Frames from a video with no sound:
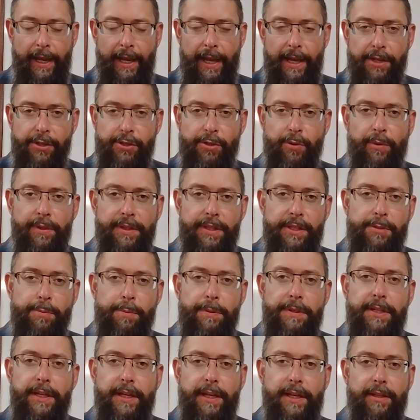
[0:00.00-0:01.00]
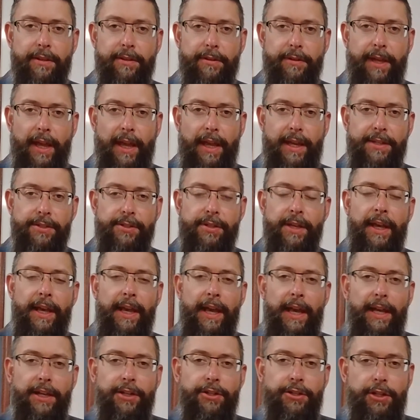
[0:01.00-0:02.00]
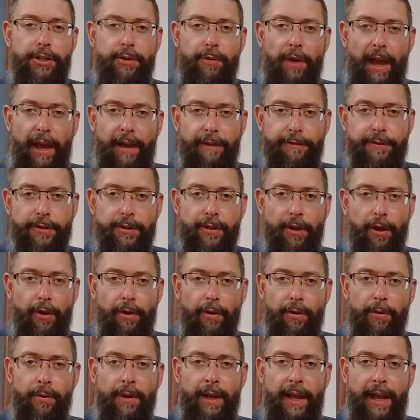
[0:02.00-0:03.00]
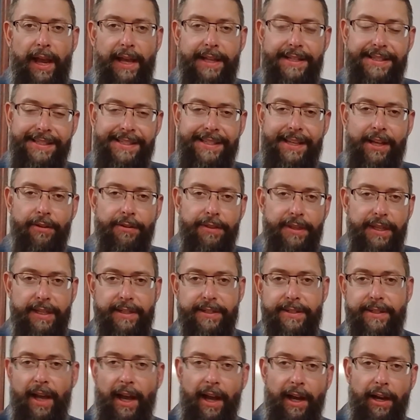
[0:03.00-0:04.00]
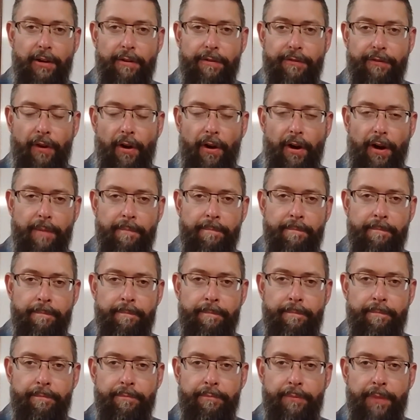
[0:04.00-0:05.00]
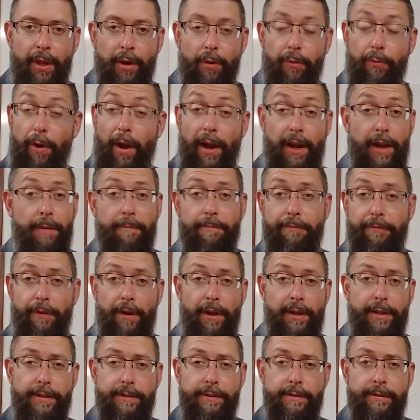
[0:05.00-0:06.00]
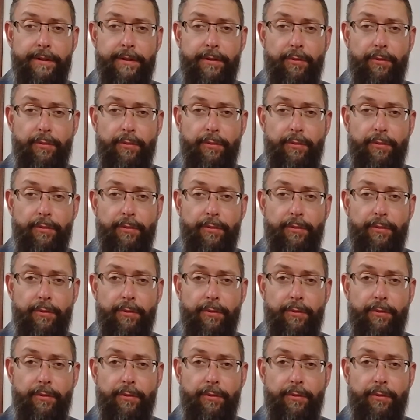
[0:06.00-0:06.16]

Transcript: So in this particular case, do you have to go and sell the entire farm right up front,